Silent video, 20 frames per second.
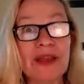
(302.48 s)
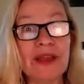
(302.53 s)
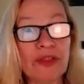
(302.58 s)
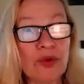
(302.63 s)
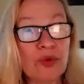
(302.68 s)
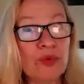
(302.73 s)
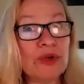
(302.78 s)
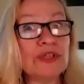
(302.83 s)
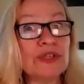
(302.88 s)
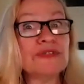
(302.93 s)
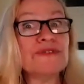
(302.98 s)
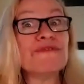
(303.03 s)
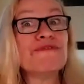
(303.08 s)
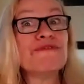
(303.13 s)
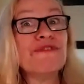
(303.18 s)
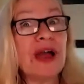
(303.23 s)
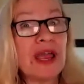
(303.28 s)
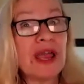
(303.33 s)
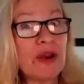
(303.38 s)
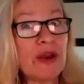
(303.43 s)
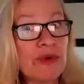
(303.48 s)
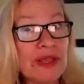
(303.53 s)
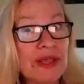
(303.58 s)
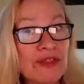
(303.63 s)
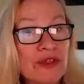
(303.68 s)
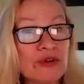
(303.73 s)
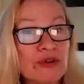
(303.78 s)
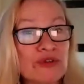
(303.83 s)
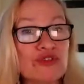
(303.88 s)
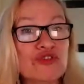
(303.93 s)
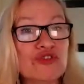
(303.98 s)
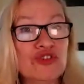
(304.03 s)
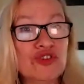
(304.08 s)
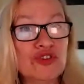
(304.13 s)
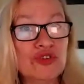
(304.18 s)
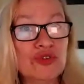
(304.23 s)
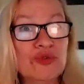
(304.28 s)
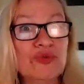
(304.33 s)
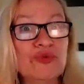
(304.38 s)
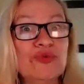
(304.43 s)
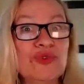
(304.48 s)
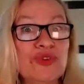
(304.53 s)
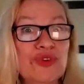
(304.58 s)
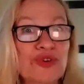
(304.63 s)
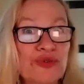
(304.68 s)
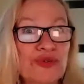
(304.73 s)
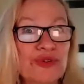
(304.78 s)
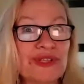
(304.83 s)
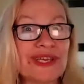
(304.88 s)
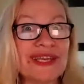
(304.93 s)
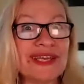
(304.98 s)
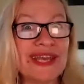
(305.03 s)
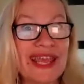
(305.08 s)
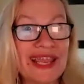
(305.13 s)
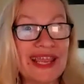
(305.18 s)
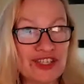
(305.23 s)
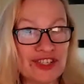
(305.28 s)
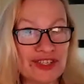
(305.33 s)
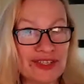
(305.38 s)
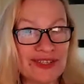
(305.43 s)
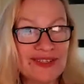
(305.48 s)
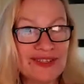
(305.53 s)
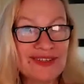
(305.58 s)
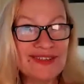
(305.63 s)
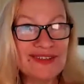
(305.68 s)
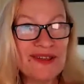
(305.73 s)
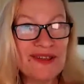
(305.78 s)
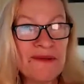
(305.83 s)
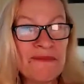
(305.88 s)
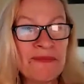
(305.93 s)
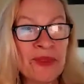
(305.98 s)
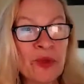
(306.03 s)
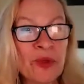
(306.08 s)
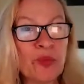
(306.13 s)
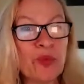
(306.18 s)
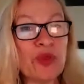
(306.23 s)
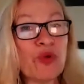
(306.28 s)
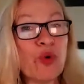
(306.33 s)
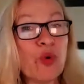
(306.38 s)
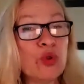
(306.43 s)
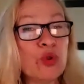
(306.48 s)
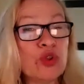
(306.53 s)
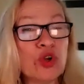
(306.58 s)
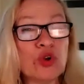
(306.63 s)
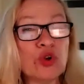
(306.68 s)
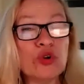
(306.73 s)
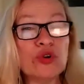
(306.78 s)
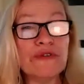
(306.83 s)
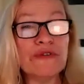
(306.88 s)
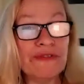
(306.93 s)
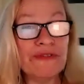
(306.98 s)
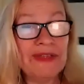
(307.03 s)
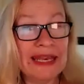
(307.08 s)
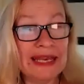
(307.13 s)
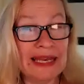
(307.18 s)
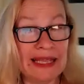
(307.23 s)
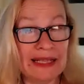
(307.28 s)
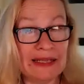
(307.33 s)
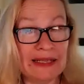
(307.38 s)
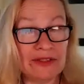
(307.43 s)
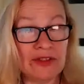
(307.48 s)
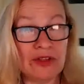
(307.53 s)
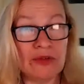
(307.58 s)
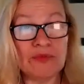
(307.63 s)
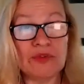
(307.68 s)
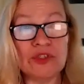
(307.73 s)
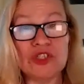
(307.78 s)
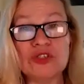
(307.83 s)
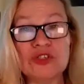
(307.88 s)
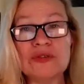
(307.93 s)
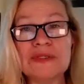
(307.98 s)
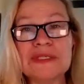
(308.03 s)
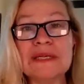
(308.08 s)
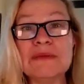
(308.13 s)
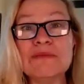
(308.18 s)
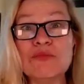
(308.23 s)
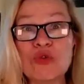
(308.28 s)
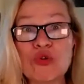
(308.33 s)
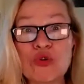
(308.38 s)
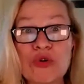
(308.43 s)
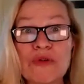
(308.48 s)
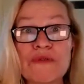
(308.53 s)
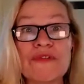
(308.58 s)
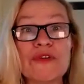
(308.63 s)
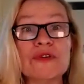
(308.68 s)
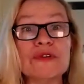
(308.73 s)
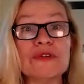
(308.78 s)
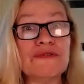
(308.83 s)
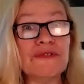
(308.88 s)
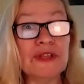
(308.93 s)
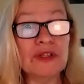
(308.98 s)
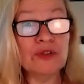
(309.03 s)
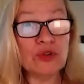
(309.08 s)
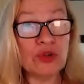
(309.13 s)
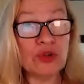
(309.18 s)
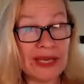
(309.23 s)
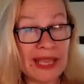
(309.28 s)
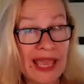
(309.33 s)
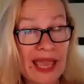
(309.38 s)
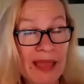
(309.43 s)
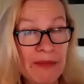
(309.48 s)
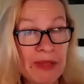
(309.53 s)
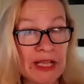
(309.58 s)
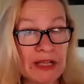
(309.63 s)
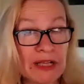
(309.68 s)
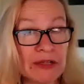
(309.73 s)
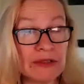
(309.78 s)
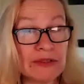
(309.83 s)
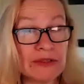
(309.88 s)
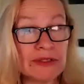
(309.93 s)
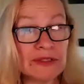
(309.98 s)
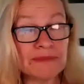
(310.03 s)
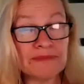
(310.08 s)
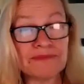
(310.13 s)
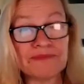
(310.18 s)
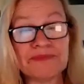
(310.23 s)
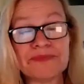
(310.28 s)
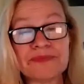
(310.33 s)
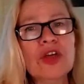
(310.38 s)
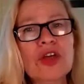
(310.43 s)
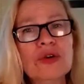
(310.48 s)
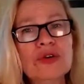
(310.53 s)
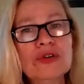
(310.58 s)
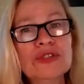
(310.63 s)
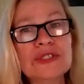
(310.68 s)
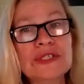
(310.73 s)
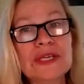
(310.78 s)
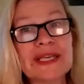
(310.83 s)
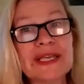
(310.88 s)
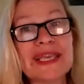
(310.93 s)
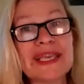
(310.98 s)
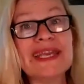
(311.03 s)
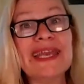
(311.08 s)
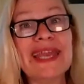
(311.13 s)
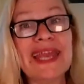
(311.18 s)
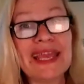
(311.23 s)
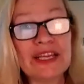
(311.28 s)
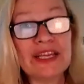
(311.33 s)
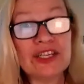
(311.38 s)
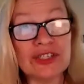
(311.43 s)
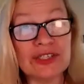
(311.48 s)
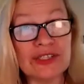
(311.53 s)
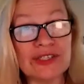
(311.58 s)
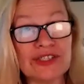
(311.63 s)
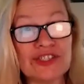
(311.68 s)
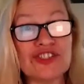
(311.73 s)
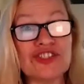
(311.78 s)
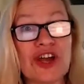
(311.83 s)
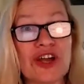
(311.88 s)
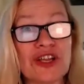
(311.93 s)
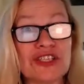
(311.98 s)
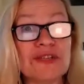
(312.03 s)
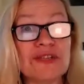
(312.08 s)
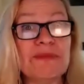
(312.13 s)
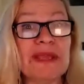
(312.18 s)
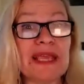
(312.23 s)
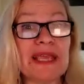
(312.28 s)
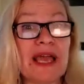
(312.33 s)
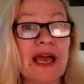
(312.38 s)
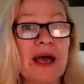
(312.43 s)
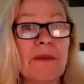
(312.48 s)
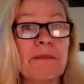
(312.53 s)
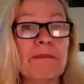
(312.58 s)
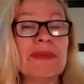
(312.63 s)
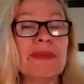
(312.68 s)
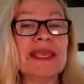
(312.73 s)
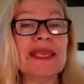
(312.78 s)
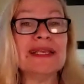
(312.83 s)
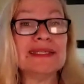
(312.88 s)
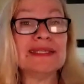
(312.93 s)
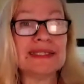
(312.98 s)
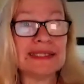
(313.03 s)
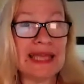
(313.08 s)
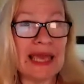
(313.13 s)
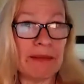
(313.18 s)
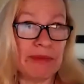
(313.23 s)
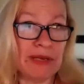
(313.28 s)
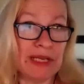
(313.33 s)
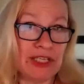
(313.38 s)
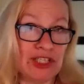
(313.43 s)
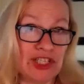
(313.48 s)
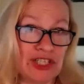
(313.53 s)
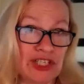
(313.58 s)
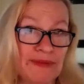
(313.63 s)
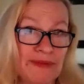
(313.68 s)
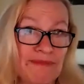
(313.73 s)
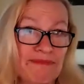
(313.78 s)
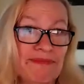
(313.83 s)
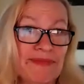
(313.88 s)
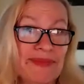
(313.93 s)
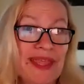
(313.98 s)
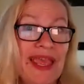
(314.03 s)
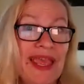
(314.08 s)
in other words, firing those new neural connections with all the good feelings, so producing more of those feel-good chemicals, those connections start to become established.